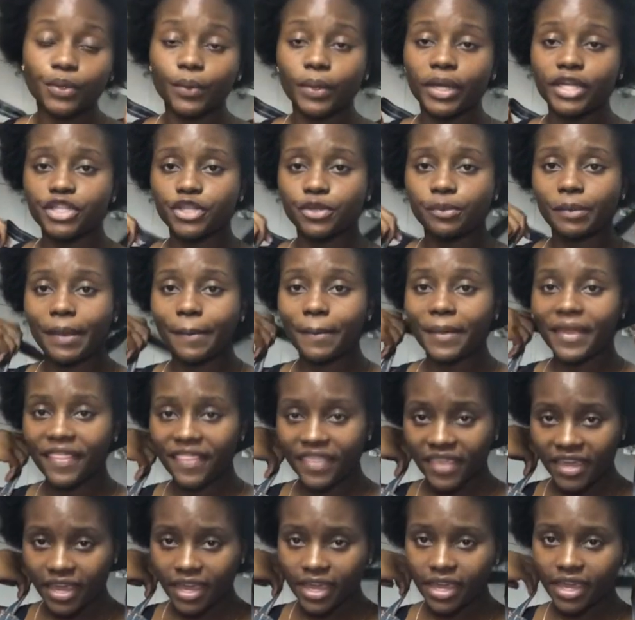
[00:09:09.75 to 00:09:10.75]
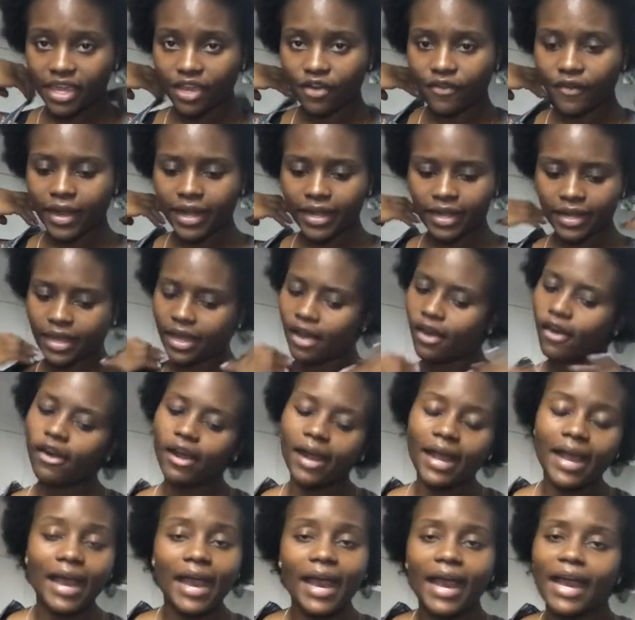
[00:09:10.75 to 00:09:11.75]
to what you may be thinking right now,
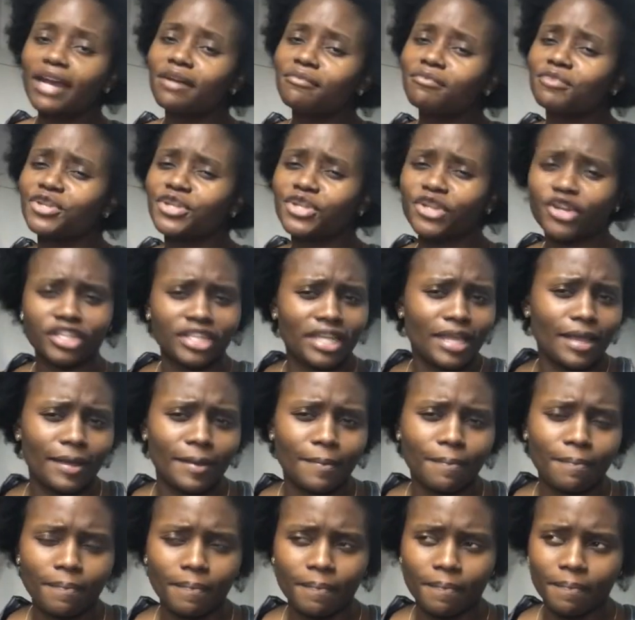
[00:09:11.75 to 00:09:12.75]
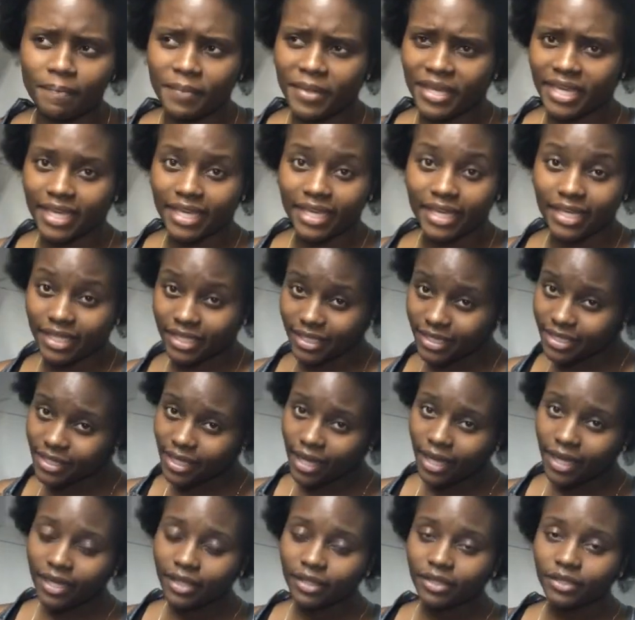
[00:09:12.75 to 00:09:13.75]
I am not a picky
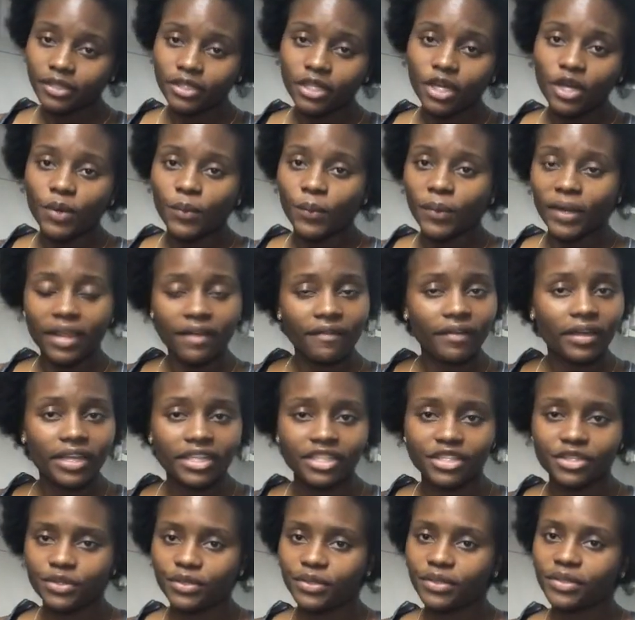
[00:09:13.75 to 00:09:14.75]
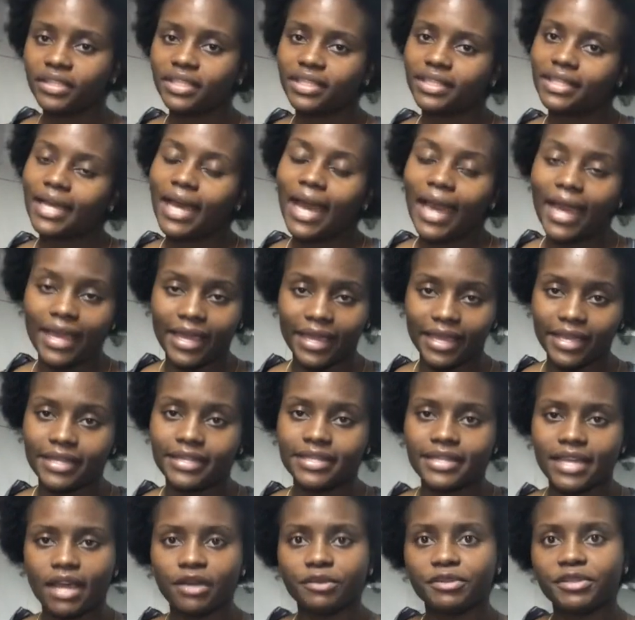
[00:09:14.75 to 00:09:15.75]
eater. Whatever is cooked, I
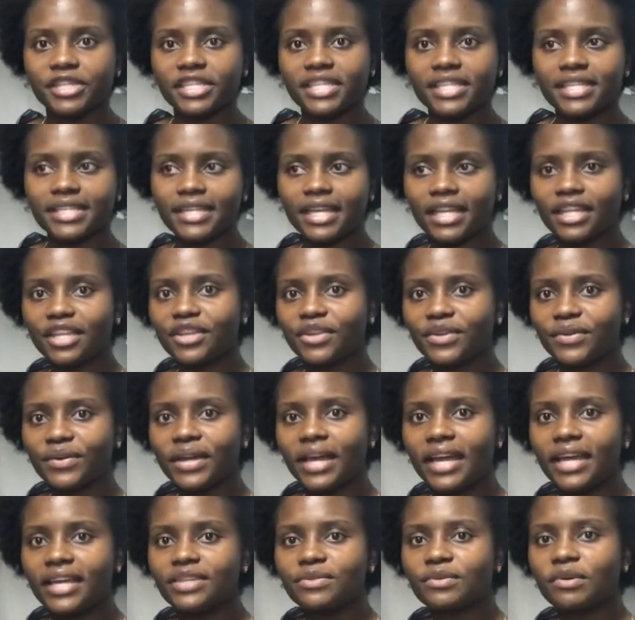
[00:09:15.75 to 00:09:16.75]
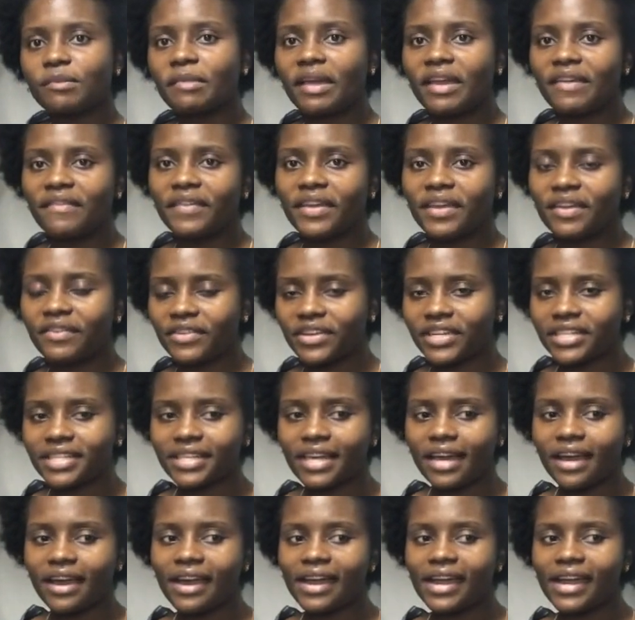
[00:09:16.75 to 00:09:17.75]
eat. I'm just telling you guys what my
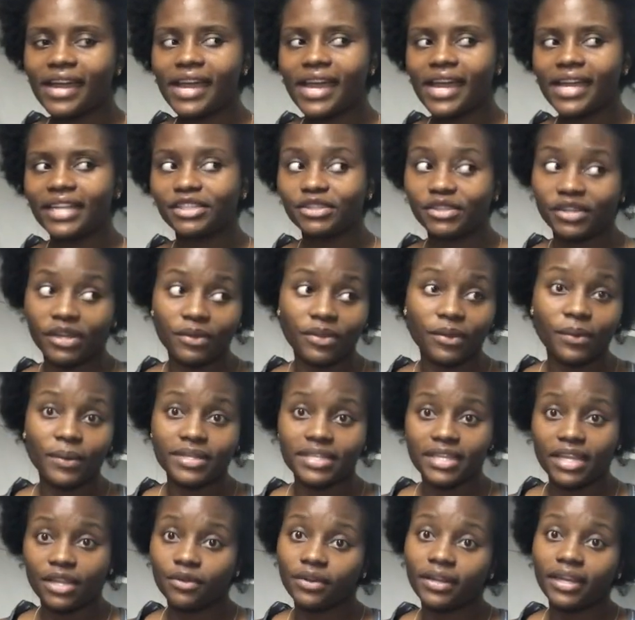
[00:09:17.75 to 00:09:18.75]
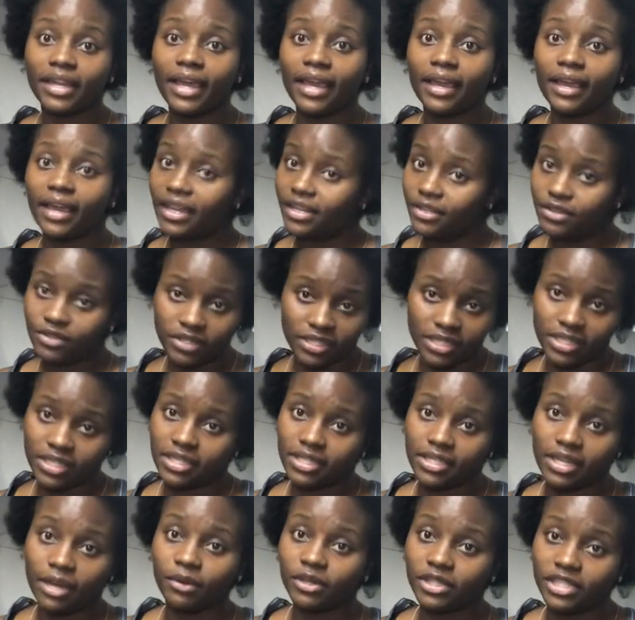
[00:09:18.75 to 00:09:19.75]
favorites are. And okay, the ones I don't like, I don't
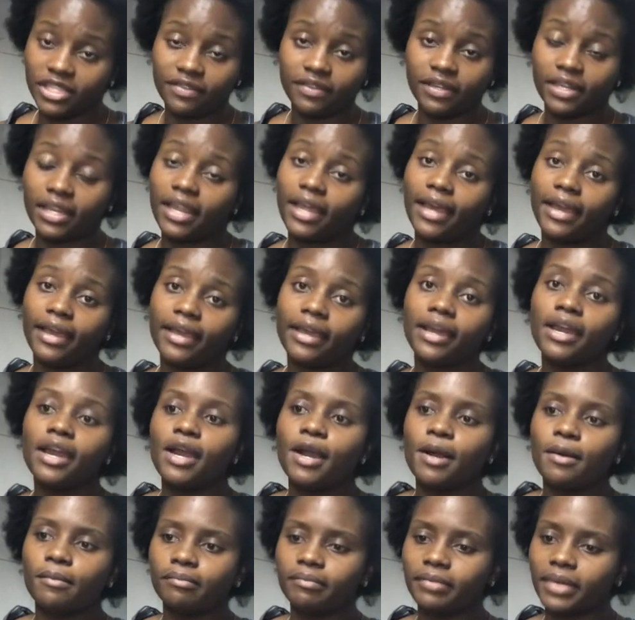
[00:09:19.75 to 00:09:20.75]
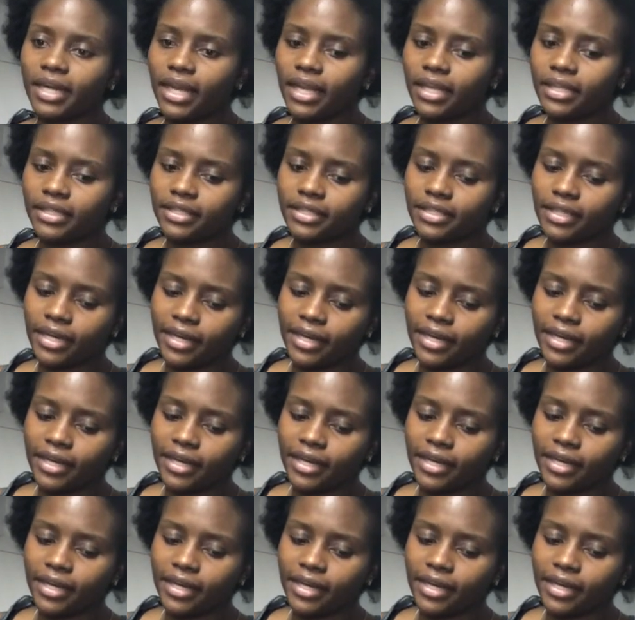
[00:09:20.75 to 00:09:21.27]
eat. I won't even like. But